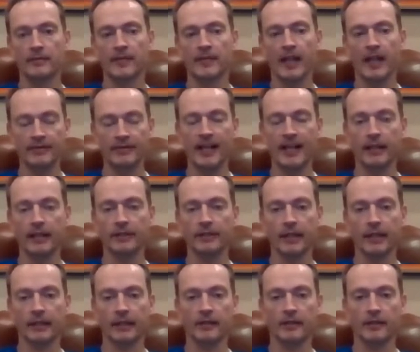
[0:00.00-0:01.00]
have tech
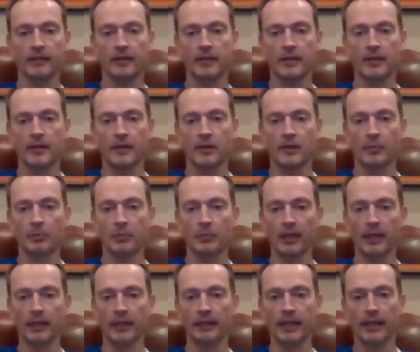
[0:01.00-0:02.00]
neck
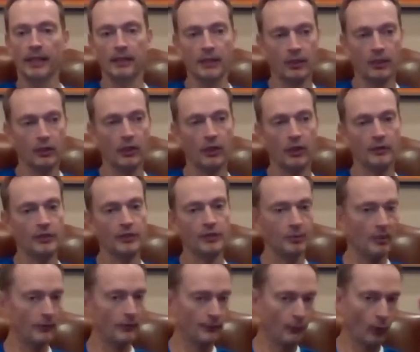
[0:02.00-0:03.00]
meaning that the curve should
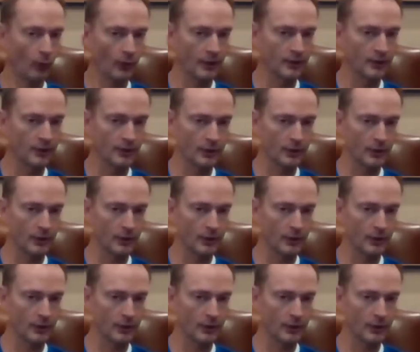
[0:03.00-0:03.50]
be at 42